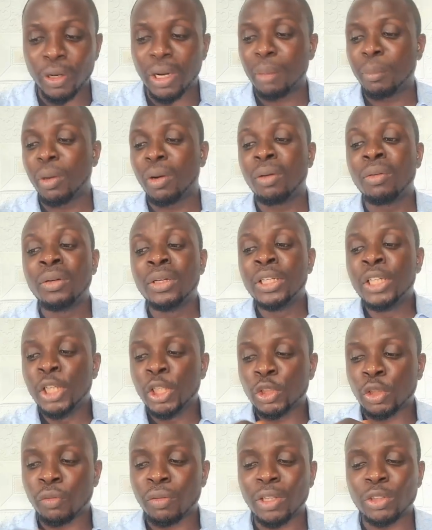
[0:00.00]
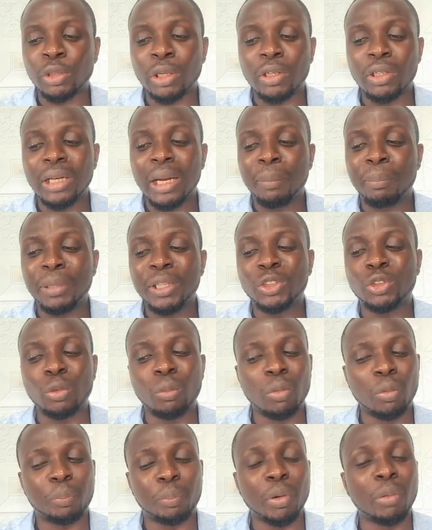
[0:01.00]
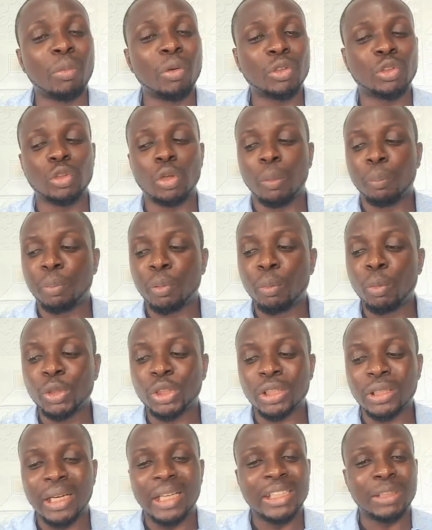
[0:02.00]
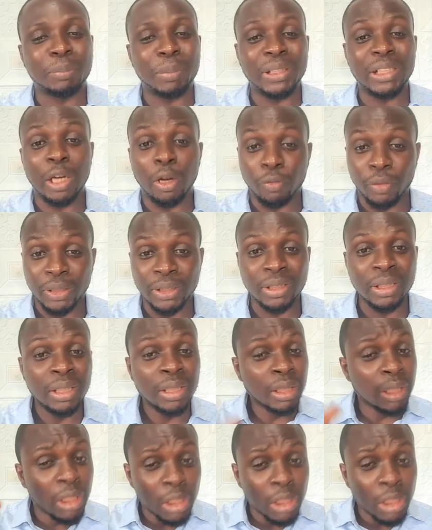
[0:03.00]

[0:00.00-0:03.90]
Furthermore, it offers you another place to promote your promotion and special offers.